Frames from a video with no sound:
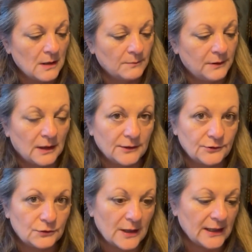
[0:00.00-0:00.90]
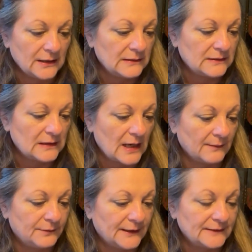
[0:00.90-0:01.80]
plug trays
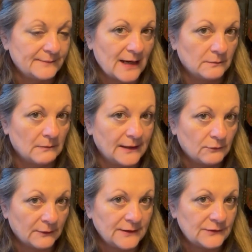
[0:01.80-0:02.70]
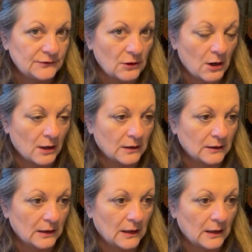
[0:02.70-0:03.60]
and plant them out in my green stalk
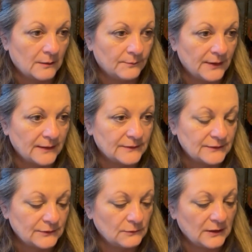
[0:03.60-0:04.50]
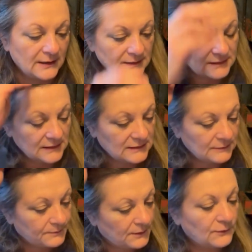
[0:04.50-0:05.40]
as soon as it's
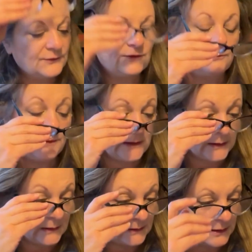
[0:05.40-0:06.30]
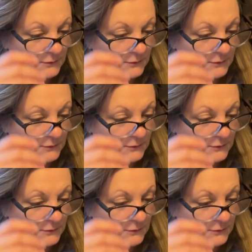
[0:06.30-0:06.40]
supposed to be,